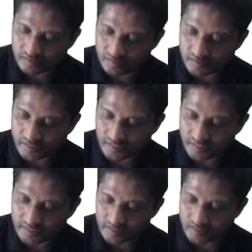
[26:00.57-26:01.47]
You get I
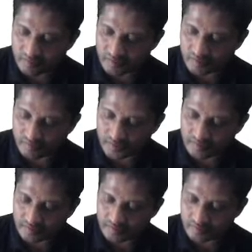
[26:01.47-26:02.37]
is equal to 1.
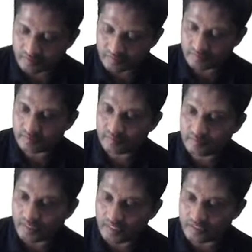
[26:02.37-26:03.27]

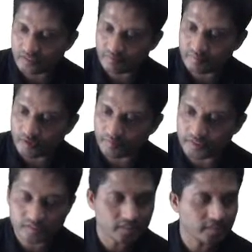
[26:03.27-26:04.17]
Answer will be option C.